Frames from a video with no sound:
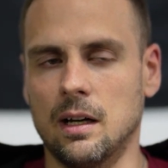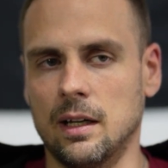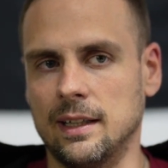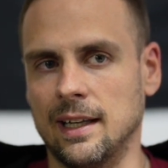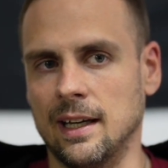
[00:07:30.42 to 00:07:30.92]

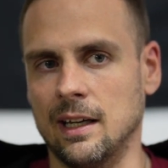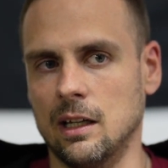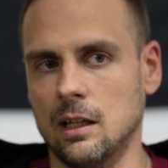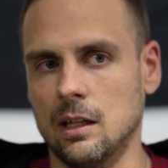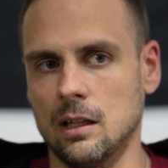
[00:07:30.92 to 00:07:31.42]
I
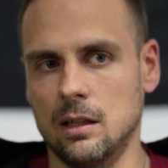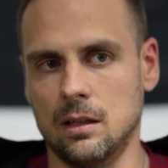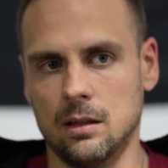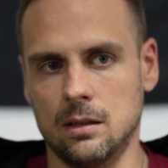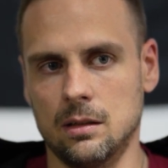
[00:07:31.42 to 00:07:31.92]
get
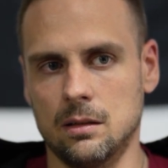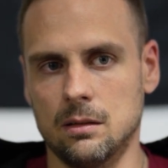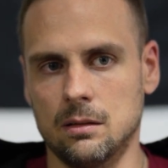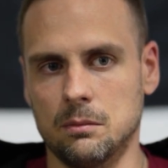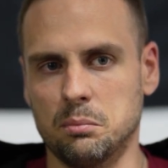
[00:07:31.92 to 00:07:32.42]

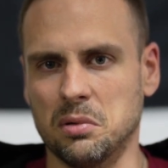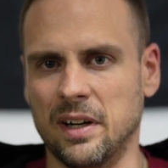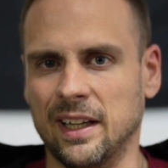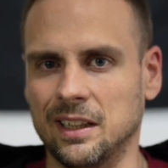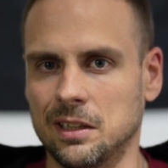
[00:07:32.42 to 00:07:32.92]

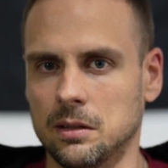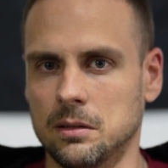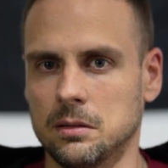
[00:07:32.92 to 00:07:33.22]
blank.